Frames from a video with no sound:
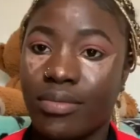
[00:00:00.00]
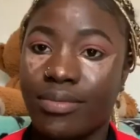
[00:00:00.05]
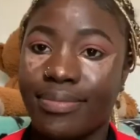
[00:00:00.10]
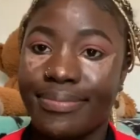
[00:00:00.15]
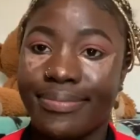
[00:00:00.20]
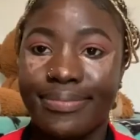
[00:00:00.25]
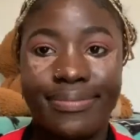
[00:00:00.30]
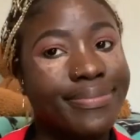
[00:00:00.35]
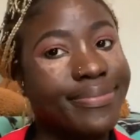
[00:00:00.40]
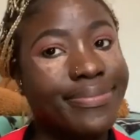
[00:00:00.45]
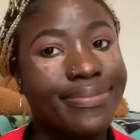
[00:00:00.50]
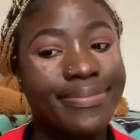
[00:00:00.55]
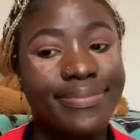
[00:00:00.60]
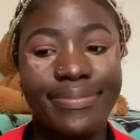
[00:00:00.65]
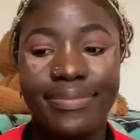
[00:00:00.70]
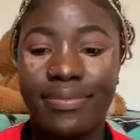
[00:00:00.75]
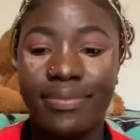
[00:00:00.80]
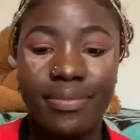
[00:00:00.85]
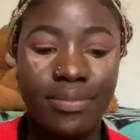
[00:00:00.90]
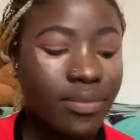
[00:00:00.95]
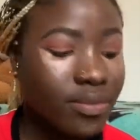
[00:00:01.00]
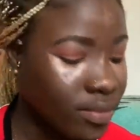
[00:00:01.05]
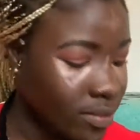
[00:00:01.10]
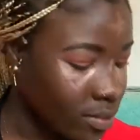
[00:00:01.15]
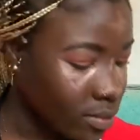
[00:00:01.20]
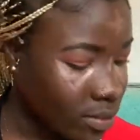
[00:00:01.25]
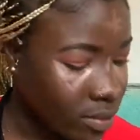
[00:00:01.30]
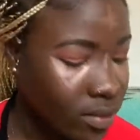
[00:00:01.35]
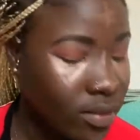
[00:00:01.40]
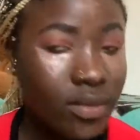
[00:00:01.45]
and taking
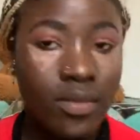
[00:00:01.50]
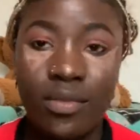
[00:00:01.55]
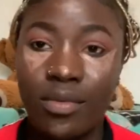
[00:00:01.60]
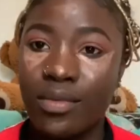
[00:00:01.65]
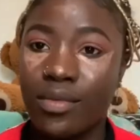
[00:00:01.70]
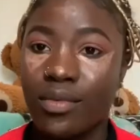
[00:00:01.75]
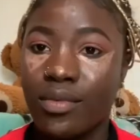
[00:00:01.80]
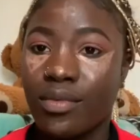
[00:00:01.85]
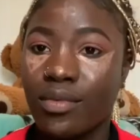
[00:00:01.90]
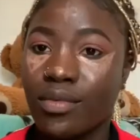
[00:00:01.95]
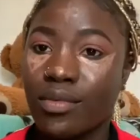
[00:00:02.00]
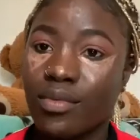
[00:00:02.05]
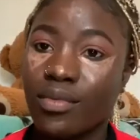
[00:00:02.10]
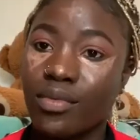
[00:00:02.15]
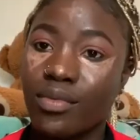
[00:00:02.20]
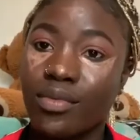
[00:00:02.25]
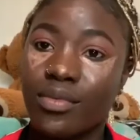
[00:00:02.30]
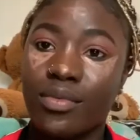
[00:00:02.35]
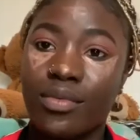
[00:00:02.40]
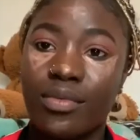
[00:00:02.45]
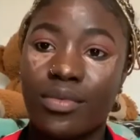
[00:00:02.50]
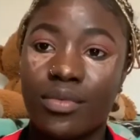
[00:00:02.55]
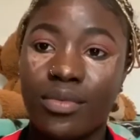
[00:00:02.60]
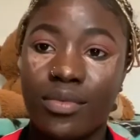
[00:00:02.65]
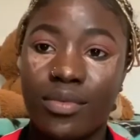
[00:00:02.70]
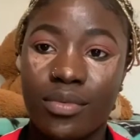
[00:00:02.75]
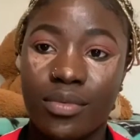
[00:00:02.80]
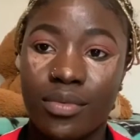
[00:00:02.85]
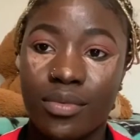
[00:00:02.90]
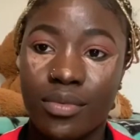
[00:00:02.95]
my beauty blender
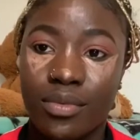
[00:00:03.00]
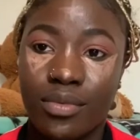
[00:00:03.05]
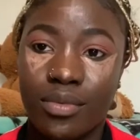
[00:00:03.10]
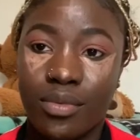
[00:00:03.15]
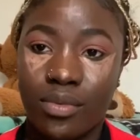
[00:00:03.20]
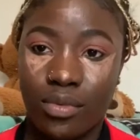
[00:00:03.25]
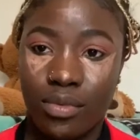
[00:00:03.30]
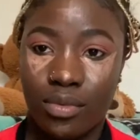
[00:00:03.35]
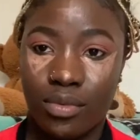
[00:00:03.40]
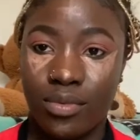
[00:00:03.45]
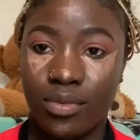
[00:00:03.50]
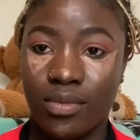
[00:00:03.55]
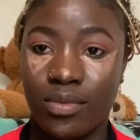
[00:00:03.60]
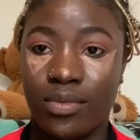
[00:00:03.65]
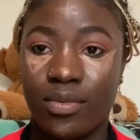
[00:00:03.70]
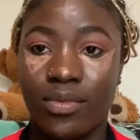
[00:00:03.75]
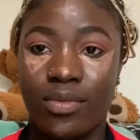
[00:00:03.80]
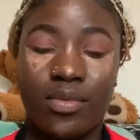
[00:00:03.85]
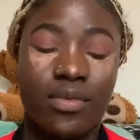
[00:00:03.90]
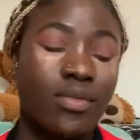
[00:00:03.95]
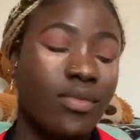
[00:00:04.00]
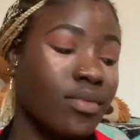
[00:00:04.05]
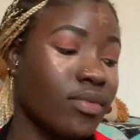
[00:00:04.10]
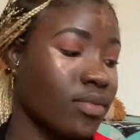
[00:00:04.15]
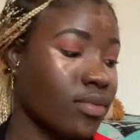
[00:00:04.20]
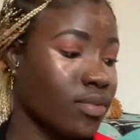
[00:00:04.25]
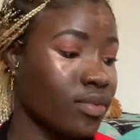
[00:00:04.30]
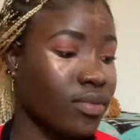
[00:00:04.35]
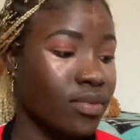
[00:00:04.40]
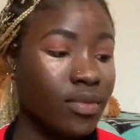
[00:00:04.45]

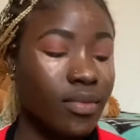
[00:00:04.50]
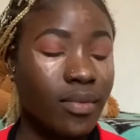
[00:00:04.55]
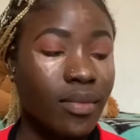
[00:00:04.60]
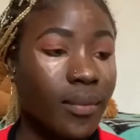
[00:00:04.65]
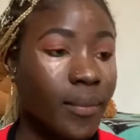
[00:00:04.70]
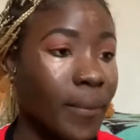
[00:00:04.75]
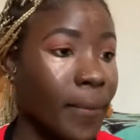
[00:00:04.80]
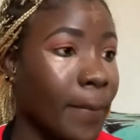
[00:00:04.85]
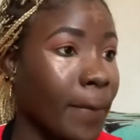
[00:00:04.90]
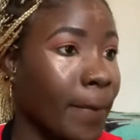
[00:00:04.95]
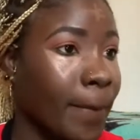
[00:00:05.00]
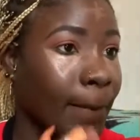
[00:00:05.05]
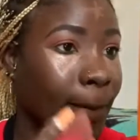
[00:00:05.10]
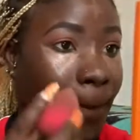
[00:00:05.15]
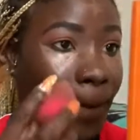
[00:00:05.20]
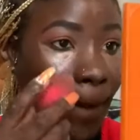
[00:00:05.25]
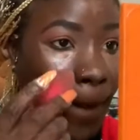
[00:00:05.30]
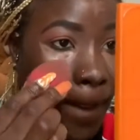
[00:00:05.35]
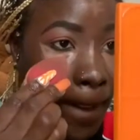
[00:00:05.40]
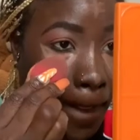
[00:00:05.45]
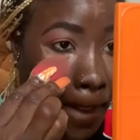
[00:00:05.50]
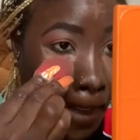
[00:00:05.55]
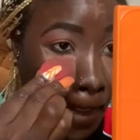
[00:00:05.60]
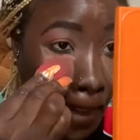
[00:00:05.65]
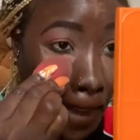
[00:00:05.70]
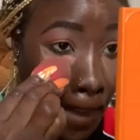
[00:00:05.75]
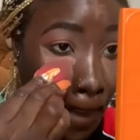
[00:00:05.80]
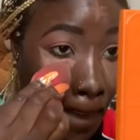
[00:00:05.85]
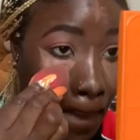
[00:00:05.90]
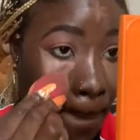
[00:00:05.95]
to blend the
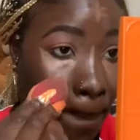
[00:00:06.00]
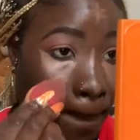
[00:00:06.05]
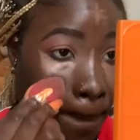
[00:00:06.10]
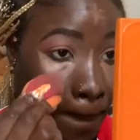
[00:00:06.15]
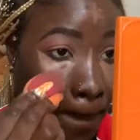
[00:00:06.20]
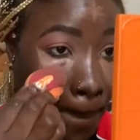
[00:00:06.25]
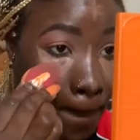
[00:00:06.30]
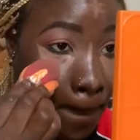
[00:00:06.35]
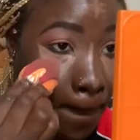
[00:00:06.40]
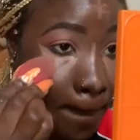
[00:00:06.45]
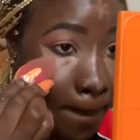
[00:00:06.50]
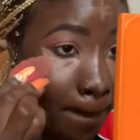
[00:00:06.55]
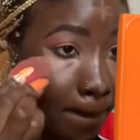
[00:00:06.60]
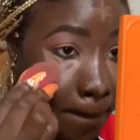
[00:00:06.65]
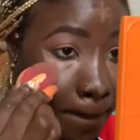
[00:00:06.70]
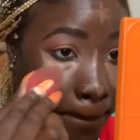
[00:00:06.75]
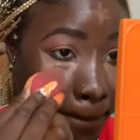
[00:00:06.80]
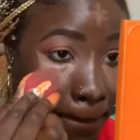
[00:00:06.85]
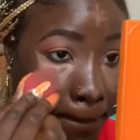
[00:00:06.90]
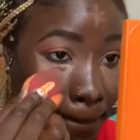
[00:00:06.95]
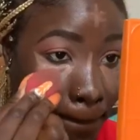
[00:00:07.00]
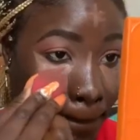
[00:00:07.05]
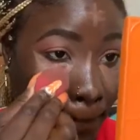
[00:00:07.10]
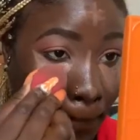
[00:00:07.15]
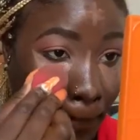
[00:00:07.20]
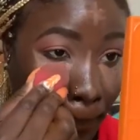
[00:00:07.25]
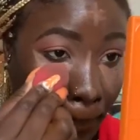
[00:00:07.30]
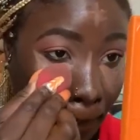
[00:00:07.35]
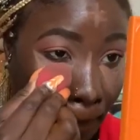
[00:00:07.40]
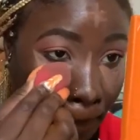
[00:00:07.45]
contour on my
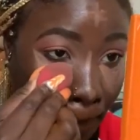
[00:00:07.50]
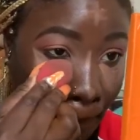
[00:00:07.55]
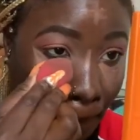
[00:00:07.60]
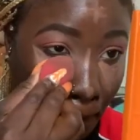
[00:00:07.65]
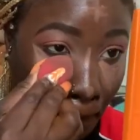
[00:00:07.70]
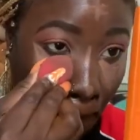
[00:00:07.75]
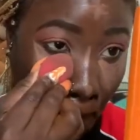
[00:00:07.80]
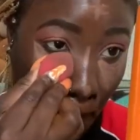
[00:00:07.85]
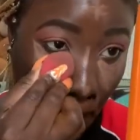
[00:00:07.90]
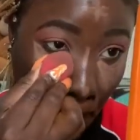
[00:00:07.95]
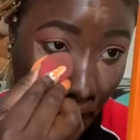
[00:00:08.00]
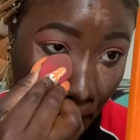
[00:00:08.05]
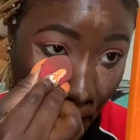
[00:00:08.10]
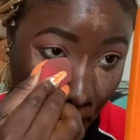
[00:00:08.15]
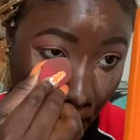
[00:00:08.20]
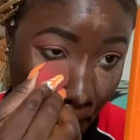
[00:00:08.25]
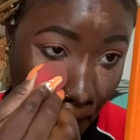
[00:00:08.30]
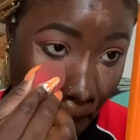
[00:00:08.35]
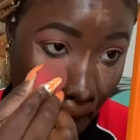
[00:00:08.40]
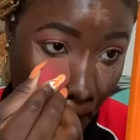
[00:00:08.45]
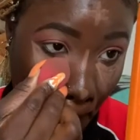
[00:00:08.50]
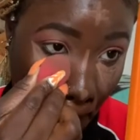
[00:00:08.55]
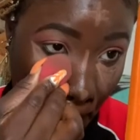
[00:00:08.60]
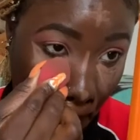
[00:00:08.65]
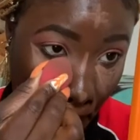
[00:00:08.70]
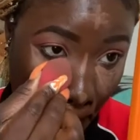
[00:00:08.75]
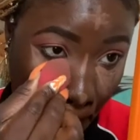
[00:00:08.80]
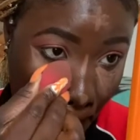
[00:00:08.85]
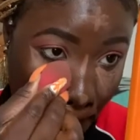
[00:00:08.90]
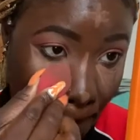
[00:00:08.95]
face. I mean
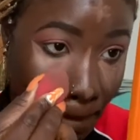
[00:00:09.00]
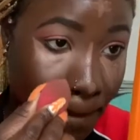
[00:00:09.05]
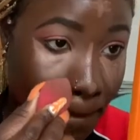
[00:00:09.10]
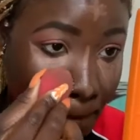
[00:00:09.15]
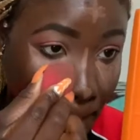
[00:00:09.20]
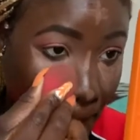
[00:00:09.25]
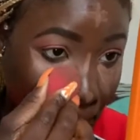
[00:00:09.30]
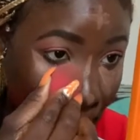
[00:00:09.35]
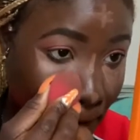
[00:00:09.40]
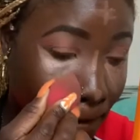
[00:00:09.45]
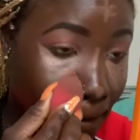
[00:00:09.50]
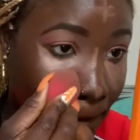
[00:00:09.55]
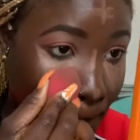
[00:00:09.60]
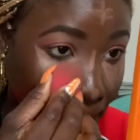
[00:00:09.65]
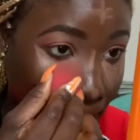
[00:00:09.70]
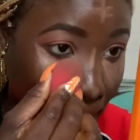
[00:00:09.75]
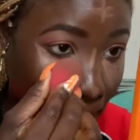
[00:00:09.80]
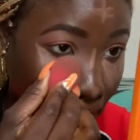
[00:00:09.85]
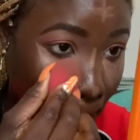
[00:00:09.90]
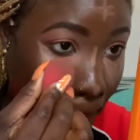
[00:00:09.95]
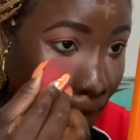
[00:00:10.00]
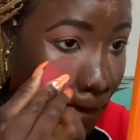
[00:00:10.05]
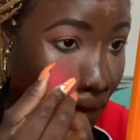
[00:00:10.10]
the concealer, sorry.